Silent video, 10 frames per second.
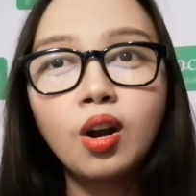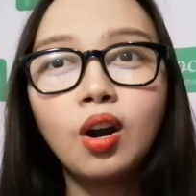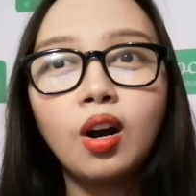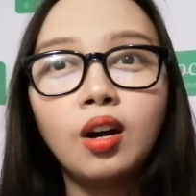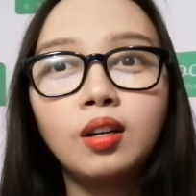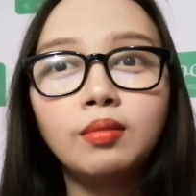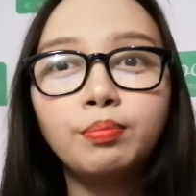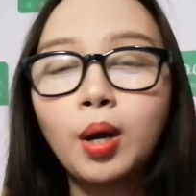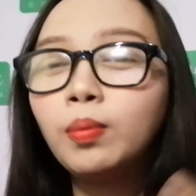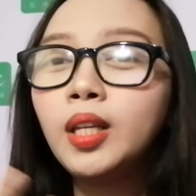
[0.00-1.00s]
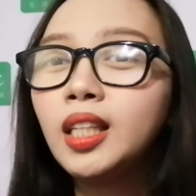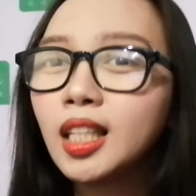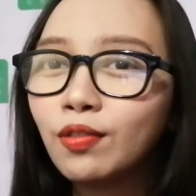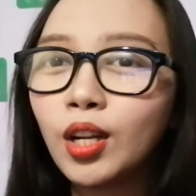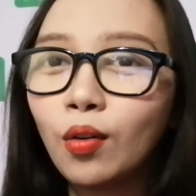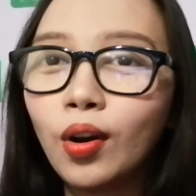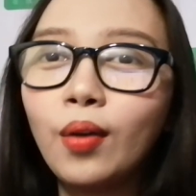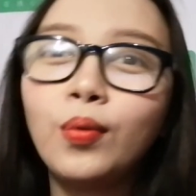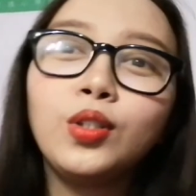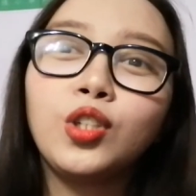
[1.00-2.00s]
Probably next video I
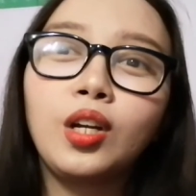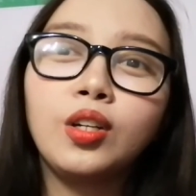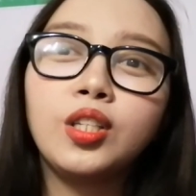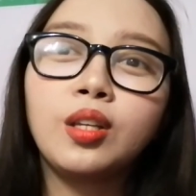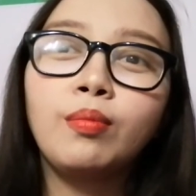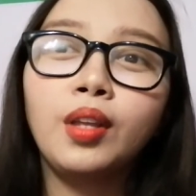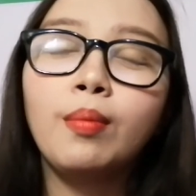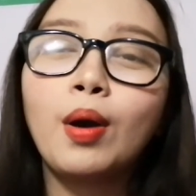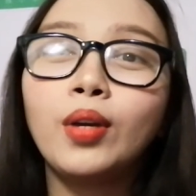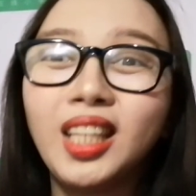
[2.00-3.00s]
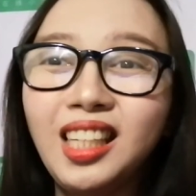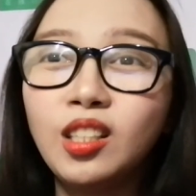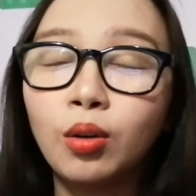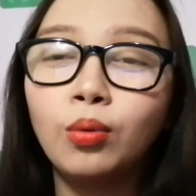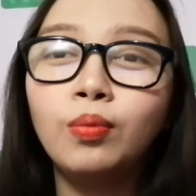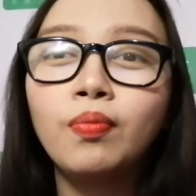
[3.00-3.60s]
would share is something about keto.